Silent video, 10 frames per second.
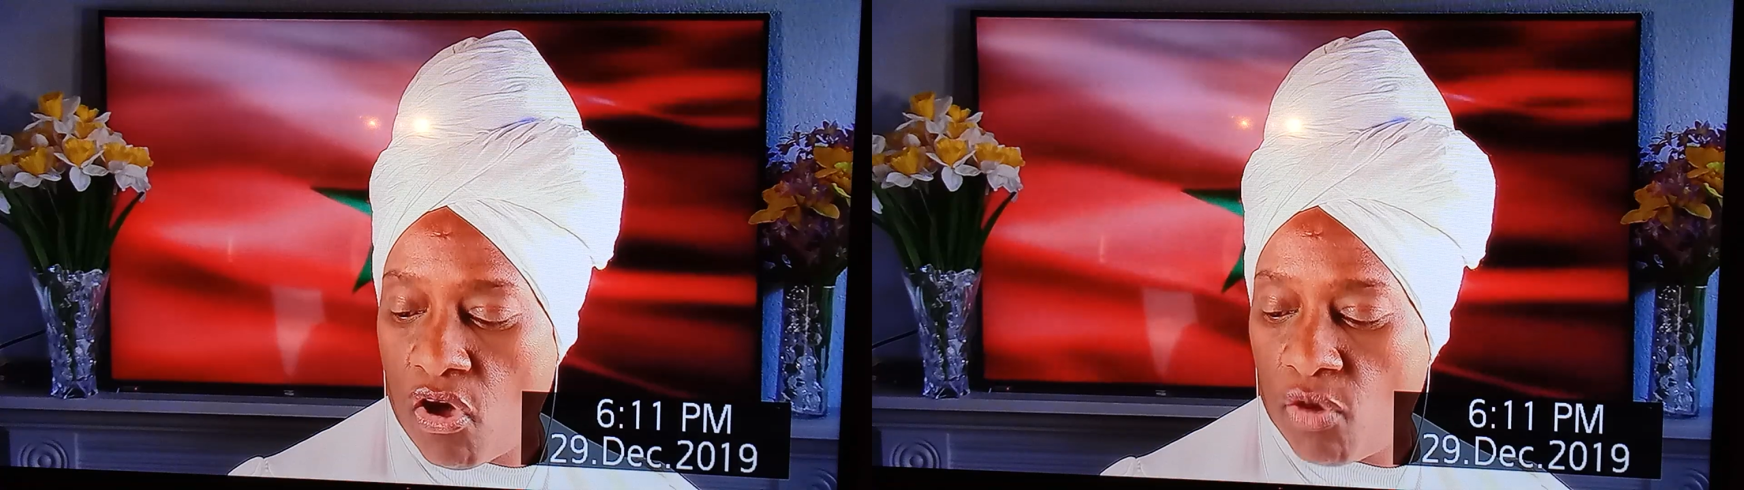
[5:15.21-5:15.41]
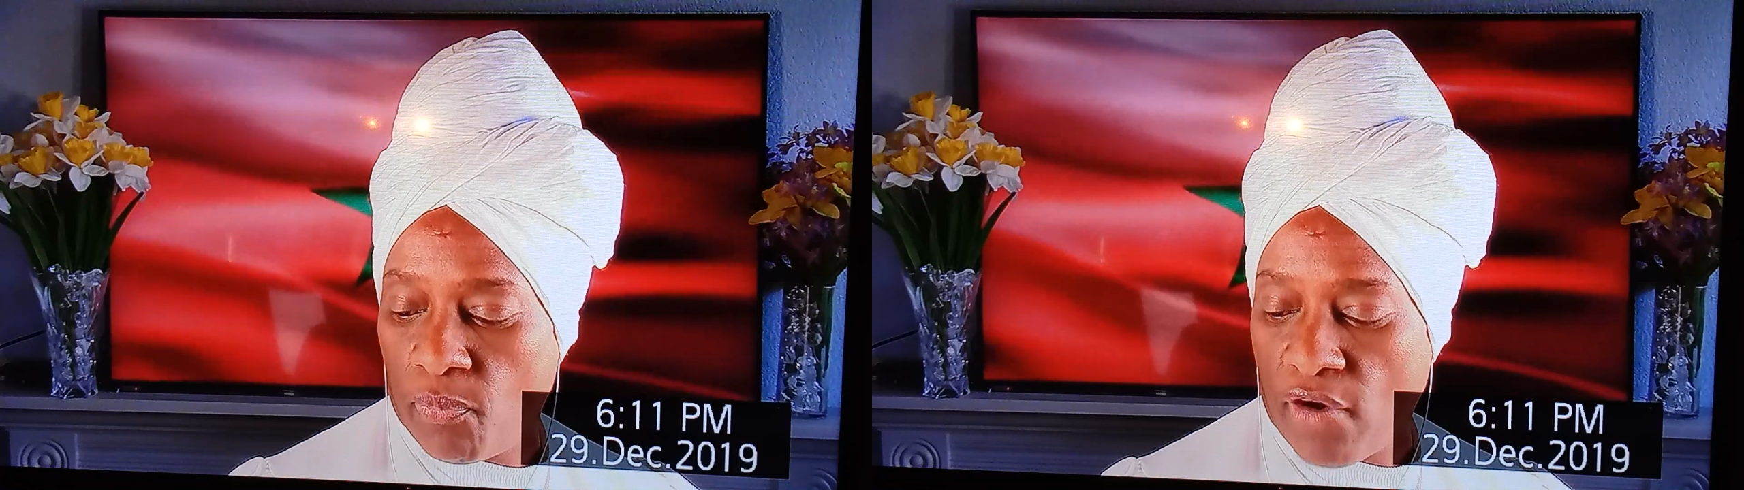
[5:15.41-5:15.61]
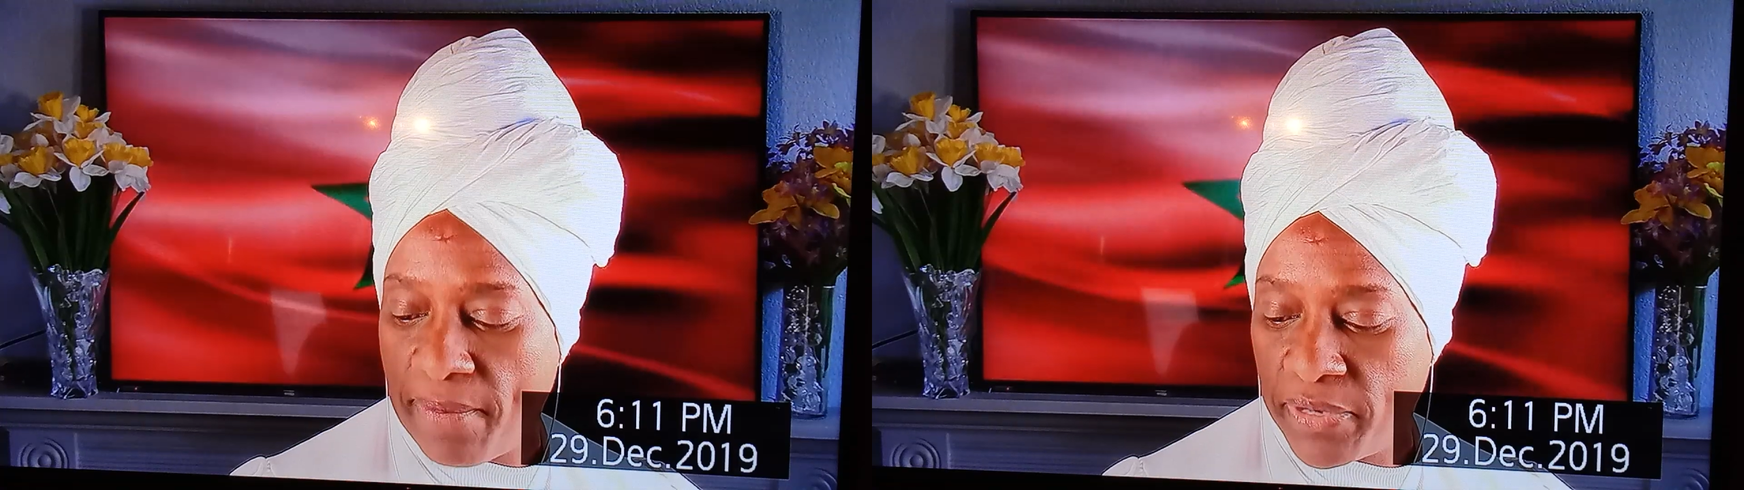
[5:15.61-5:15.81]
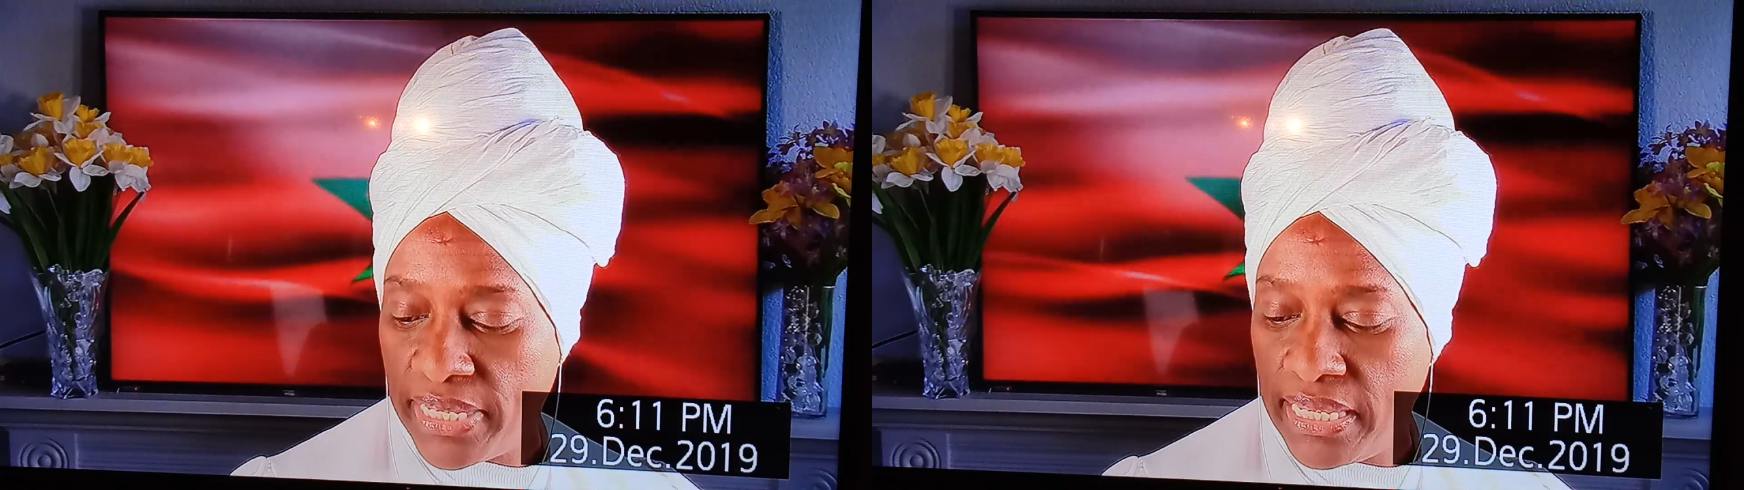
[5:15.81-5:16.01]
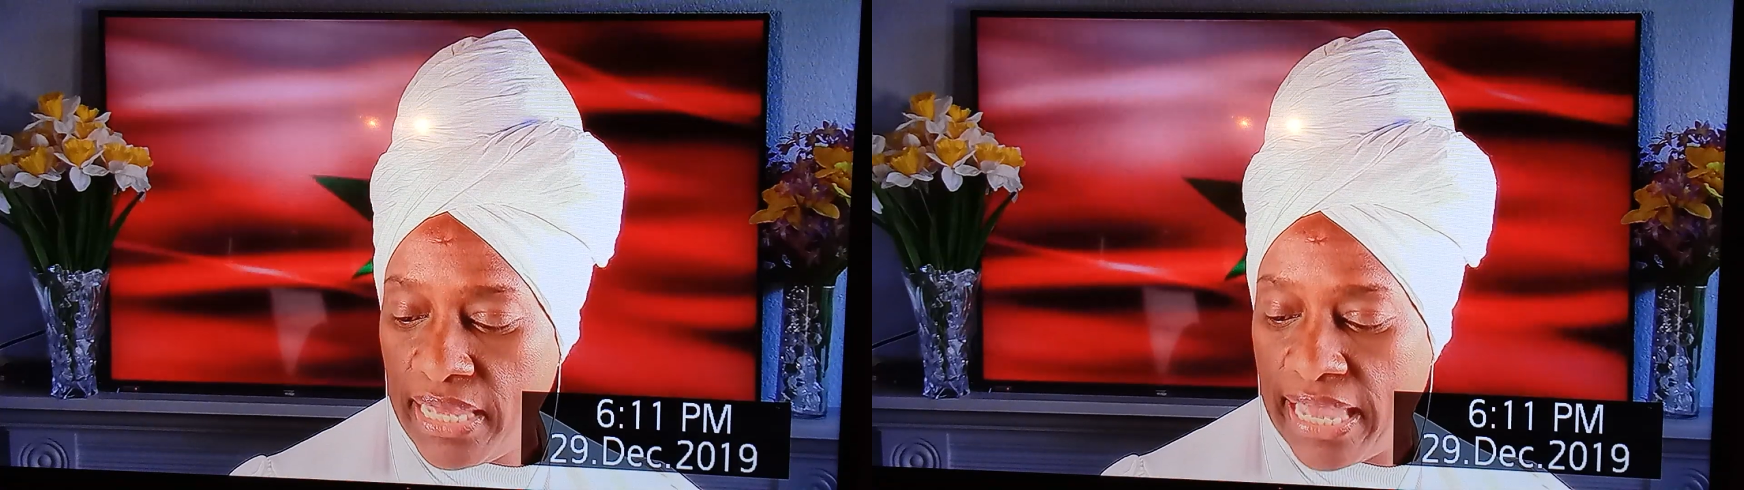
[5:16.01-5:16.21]
all
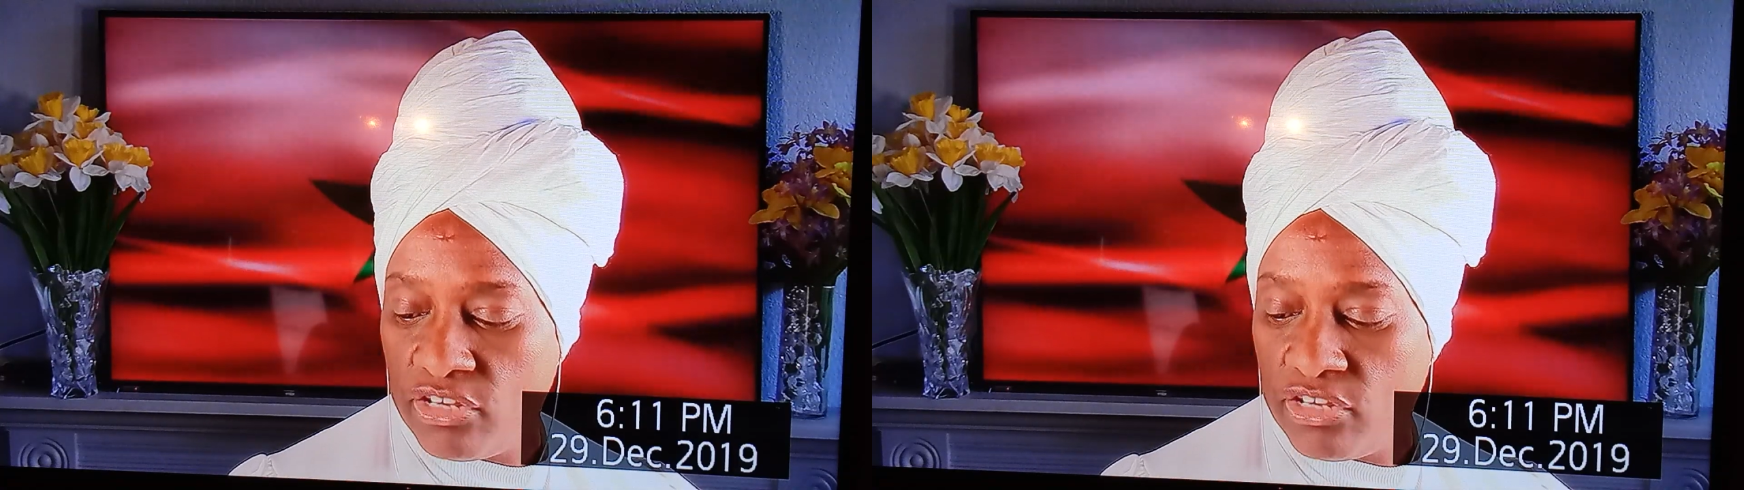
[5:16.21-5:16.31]
property,